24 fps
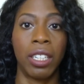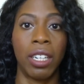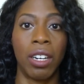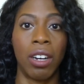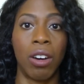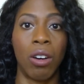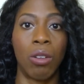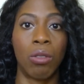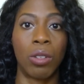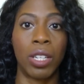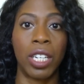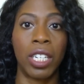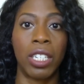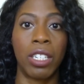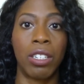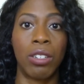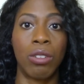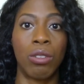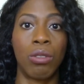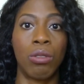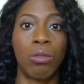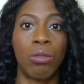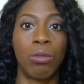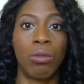only
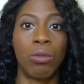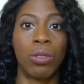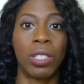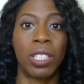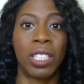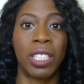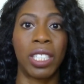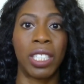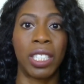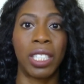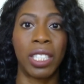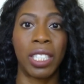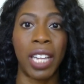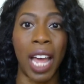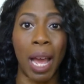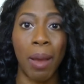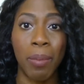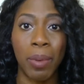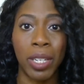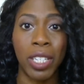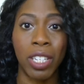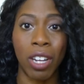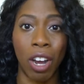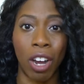to
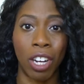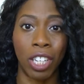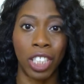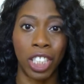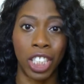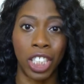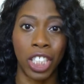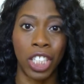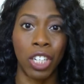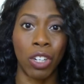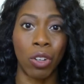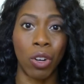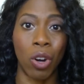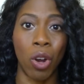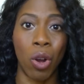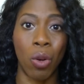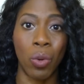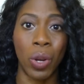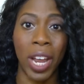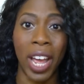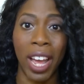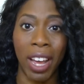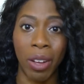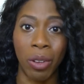sabotage your own
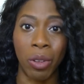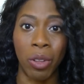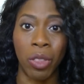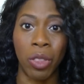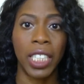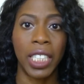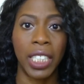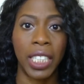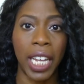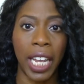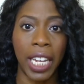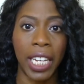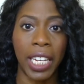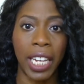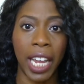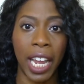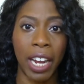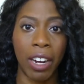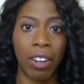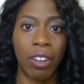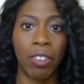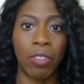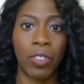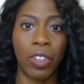health. Take
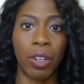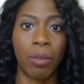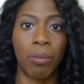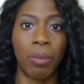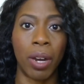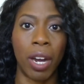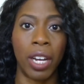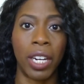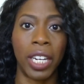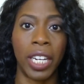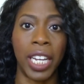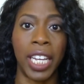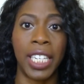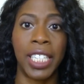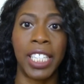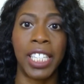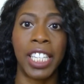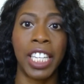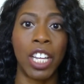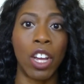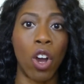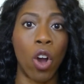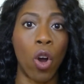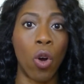care of your body. It's
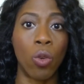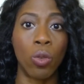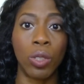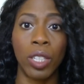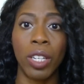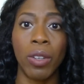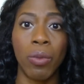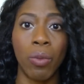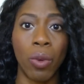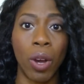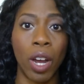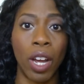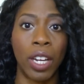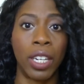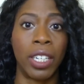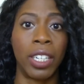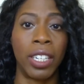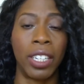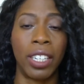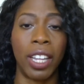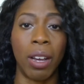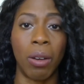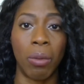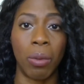the only one
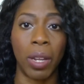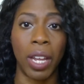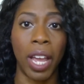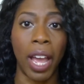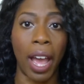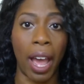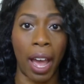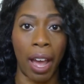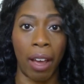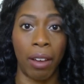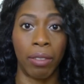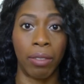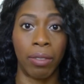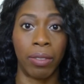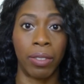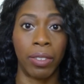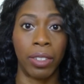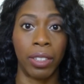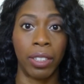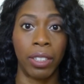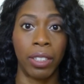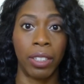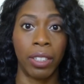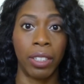that we have
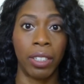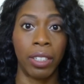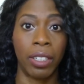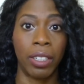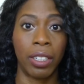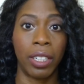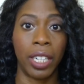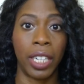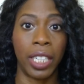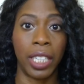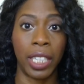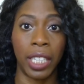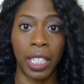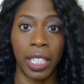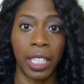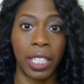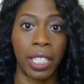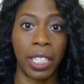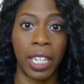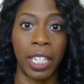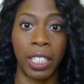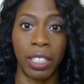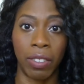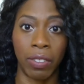in this
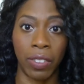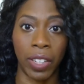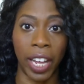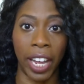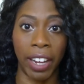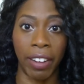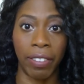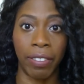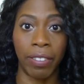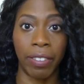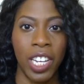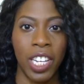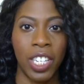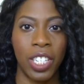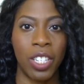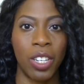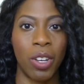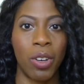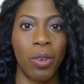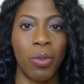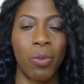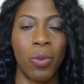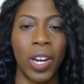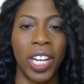stage of life.
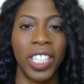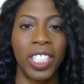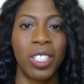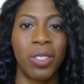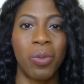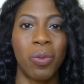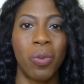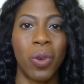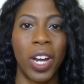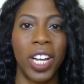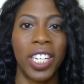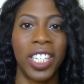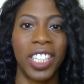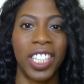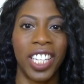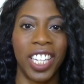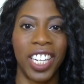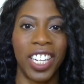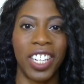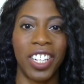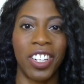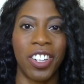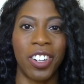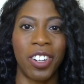So what's one
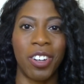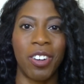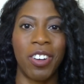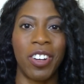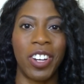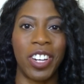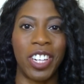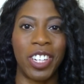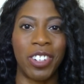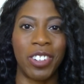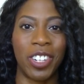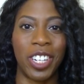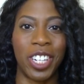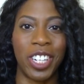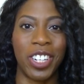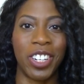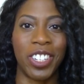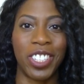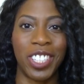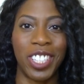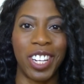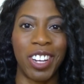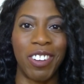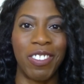thing you're going to treat
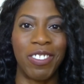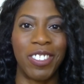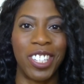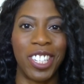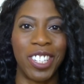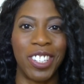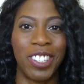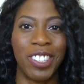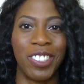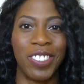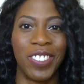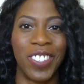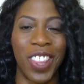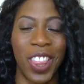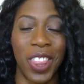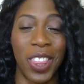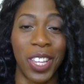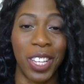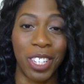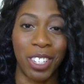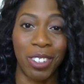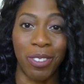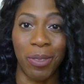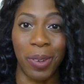yourself to
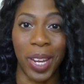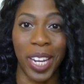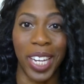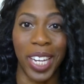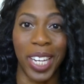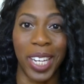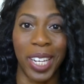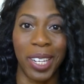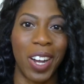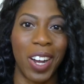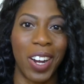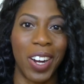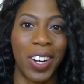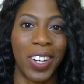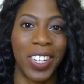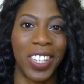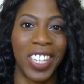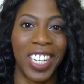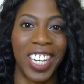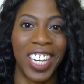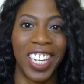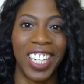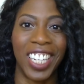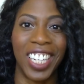this week? Are you
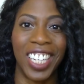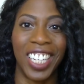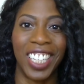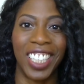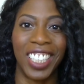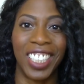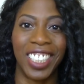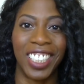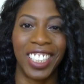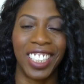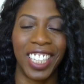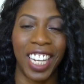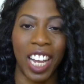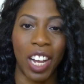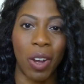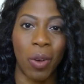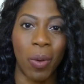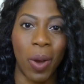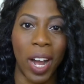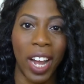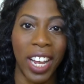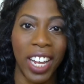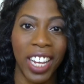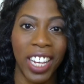gonna get
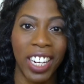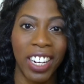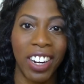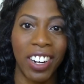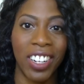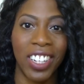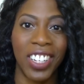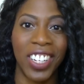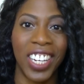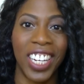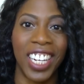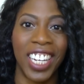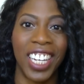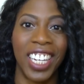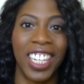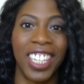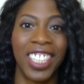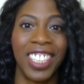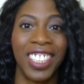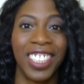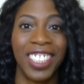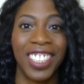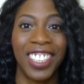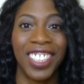quiet? Are you gonna
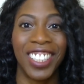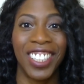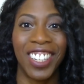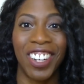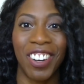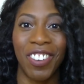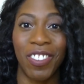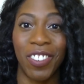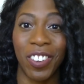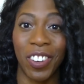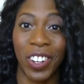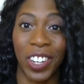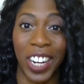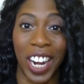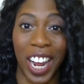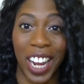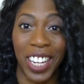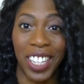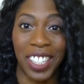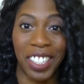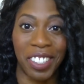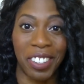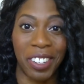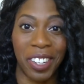go for an
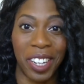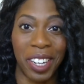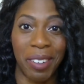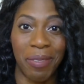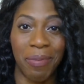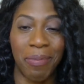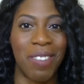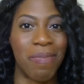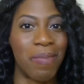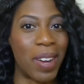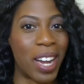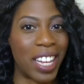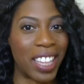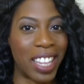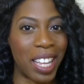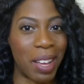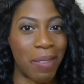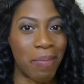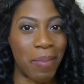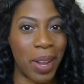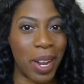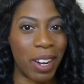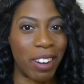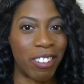ice cream? Buy
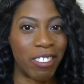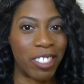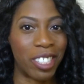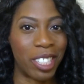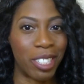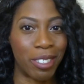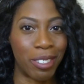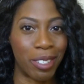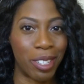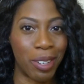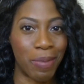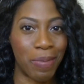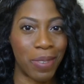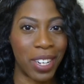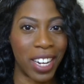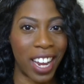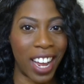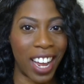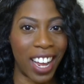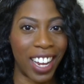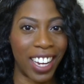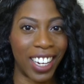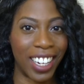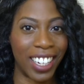that pair of shoes you've been
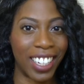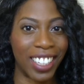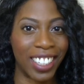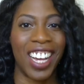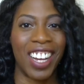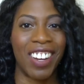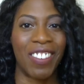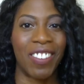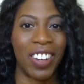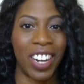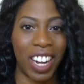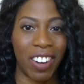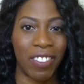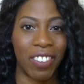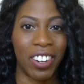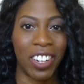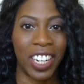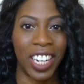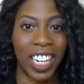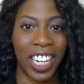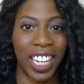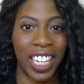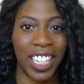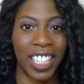eyeing? Whatever
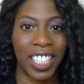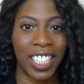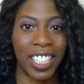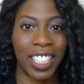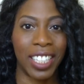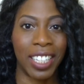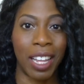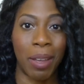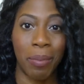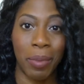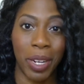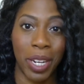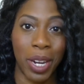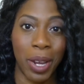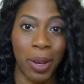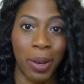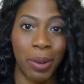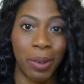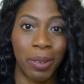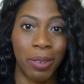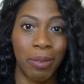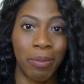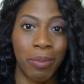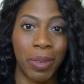it is, let me
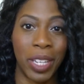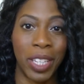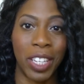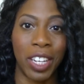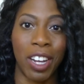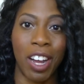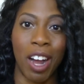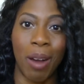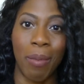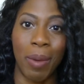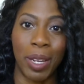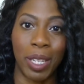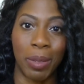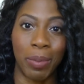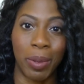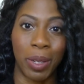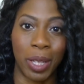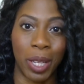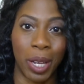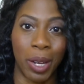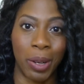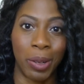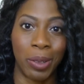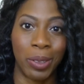know in the comments
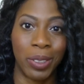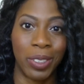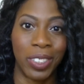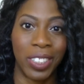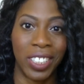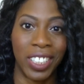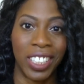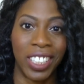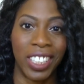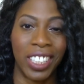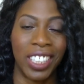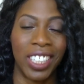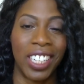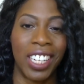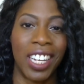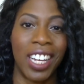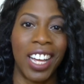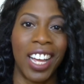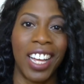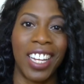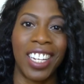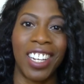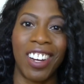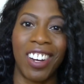below.
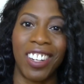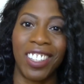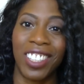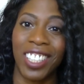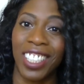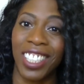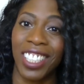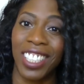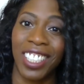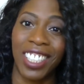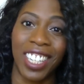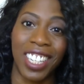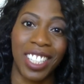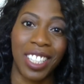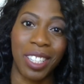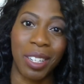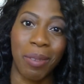Y'all, this is Jessica